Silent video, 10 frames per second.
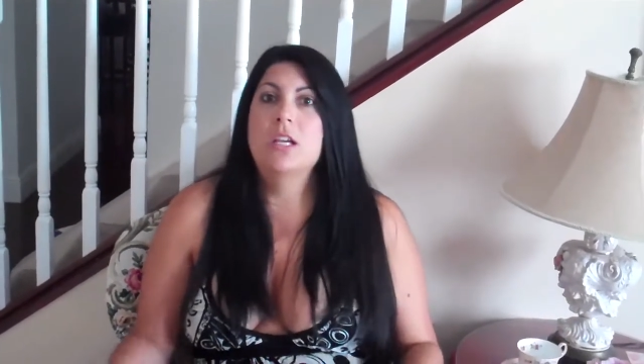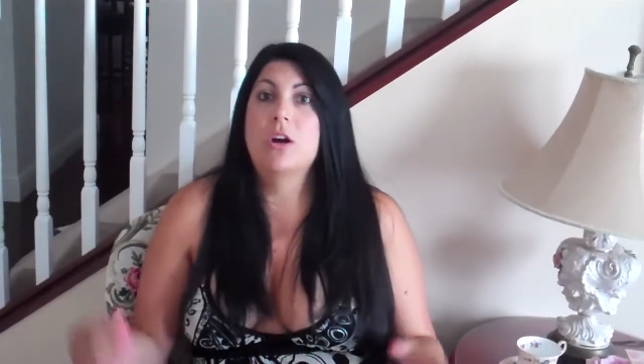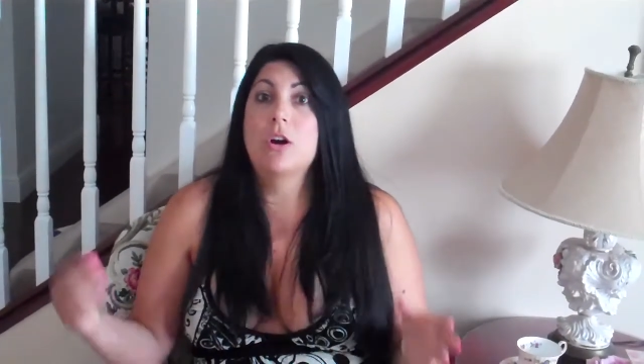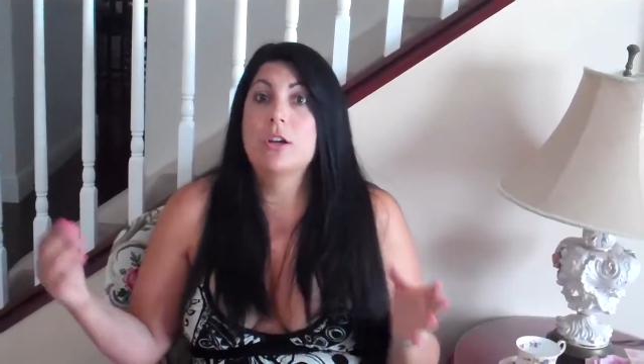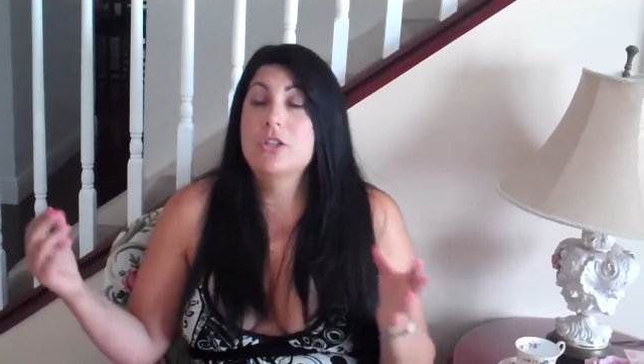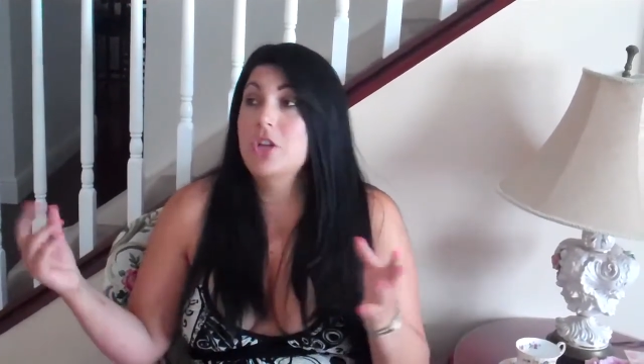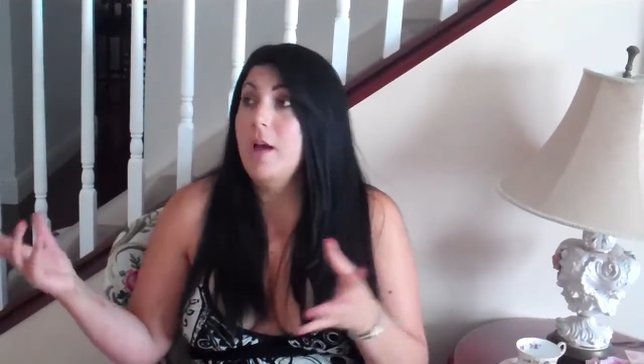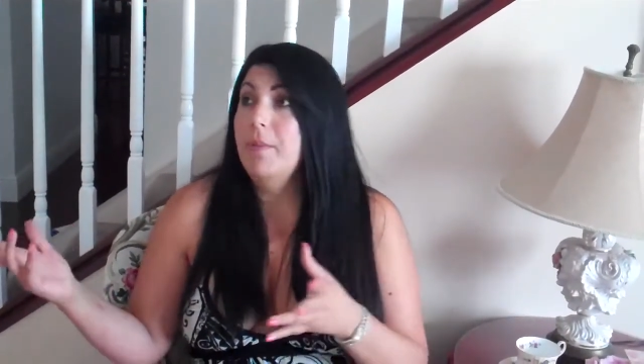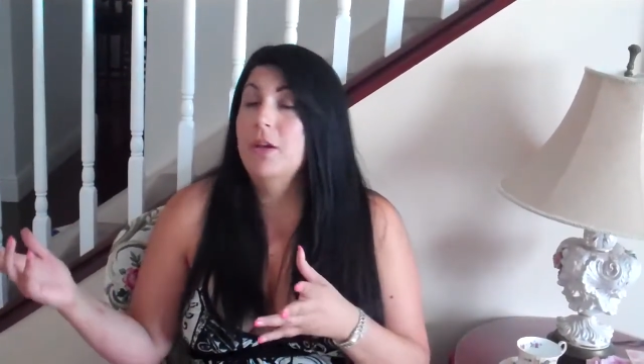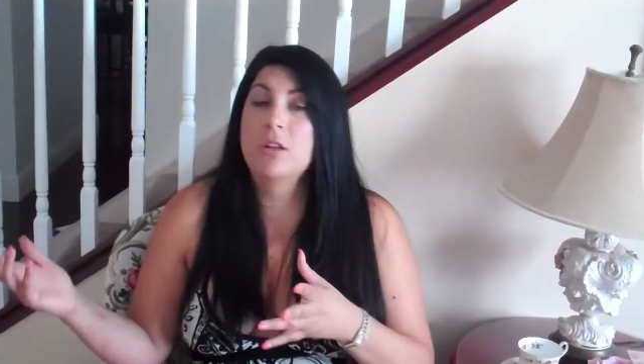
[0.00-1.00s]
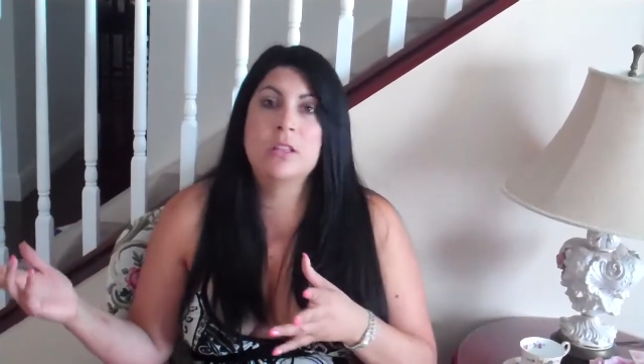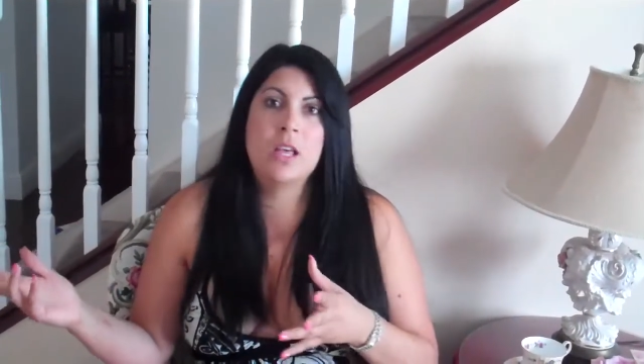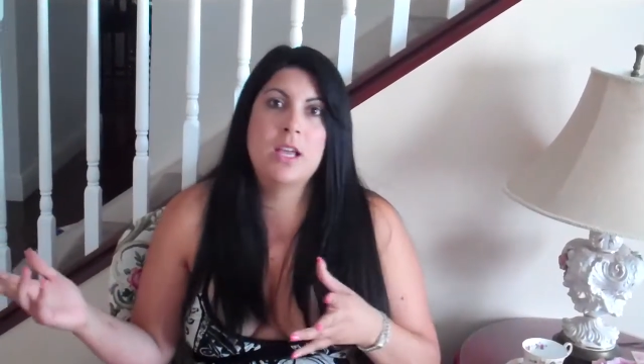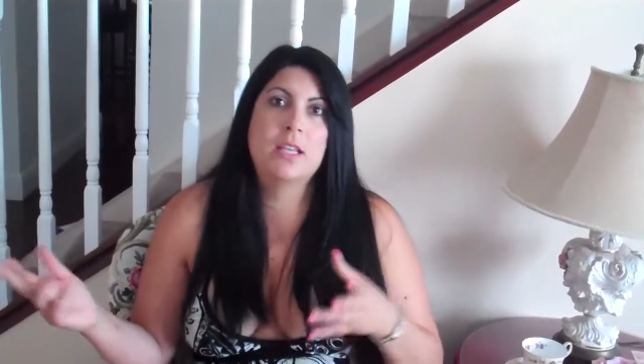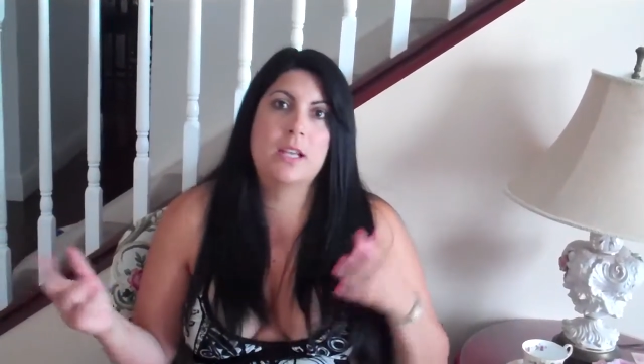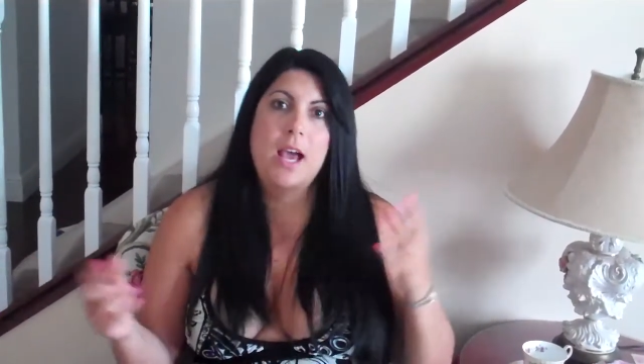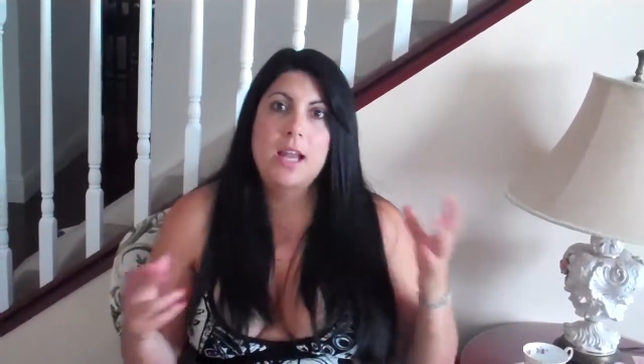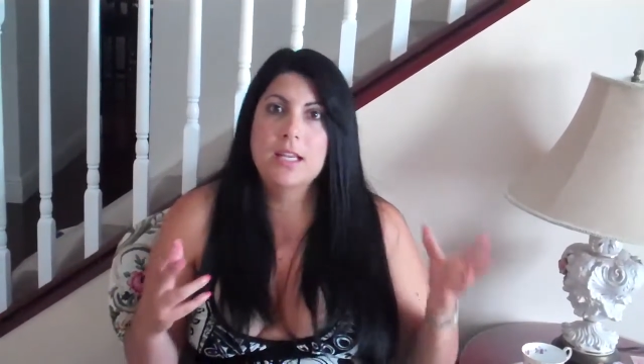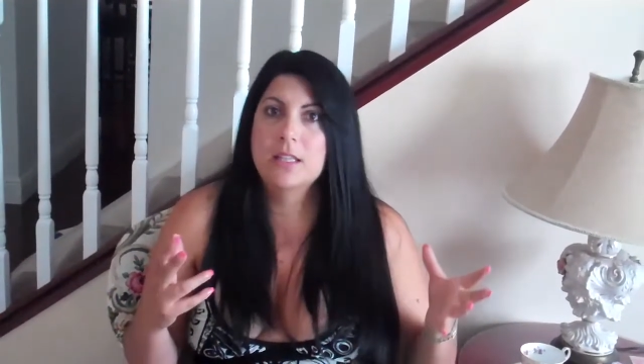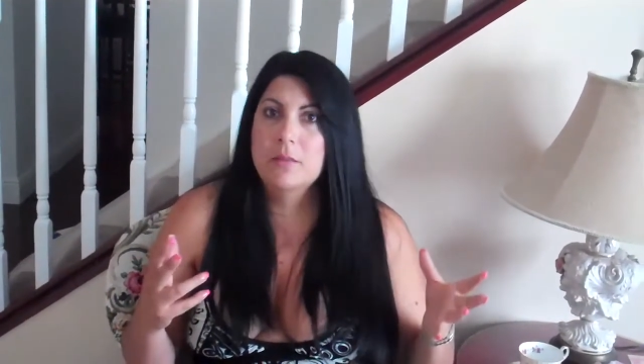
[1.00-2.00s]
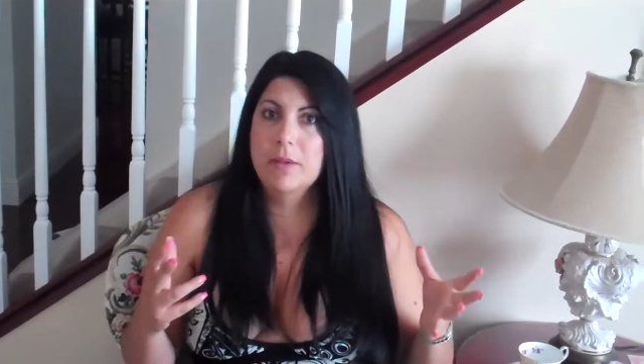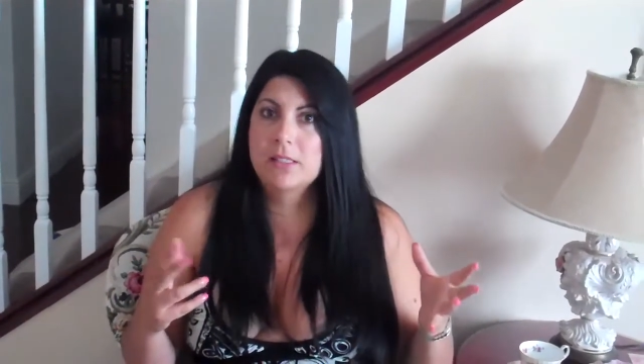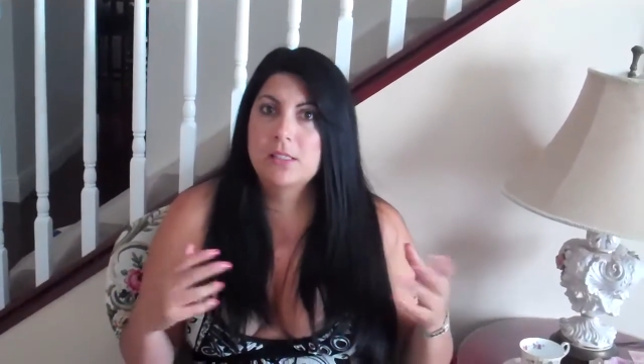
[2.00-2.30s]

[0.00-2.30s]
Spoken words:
are shopping online, and how to get the best